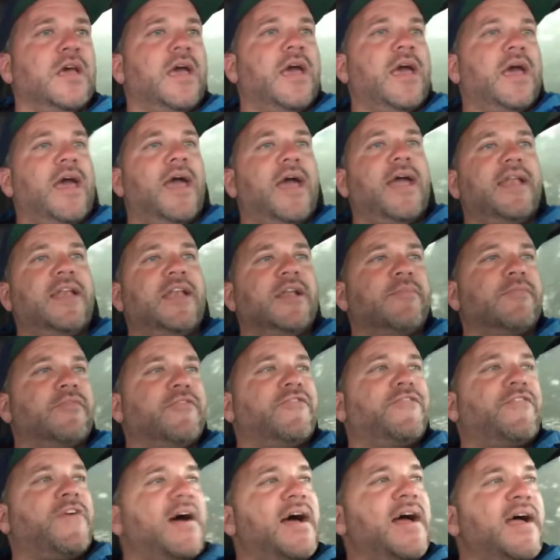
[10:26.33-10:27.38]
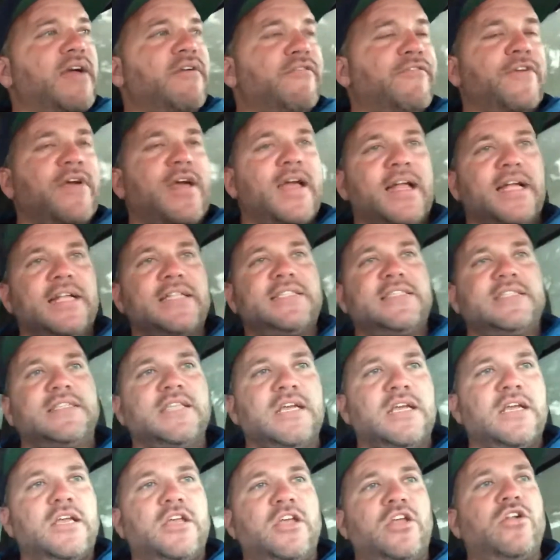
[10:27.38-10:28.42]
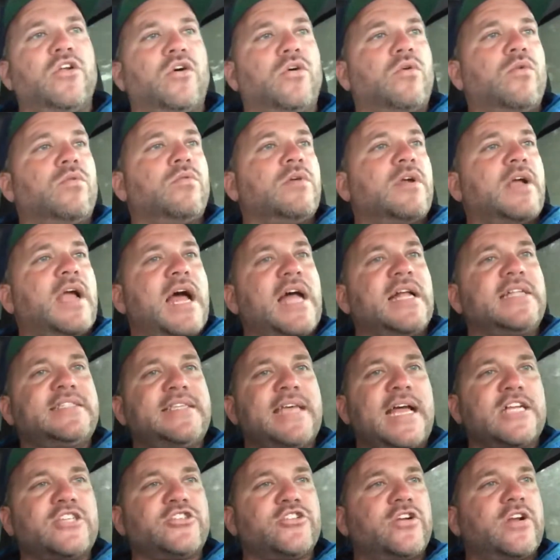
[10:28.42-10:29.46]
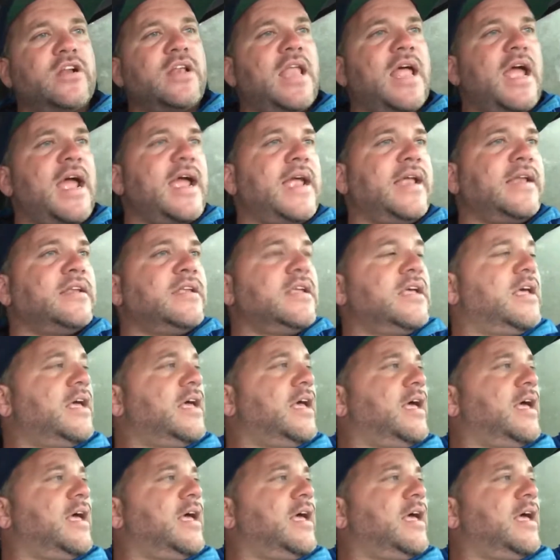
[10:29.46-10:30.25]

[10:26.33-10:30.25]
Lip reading: And number 5, you know, contact your client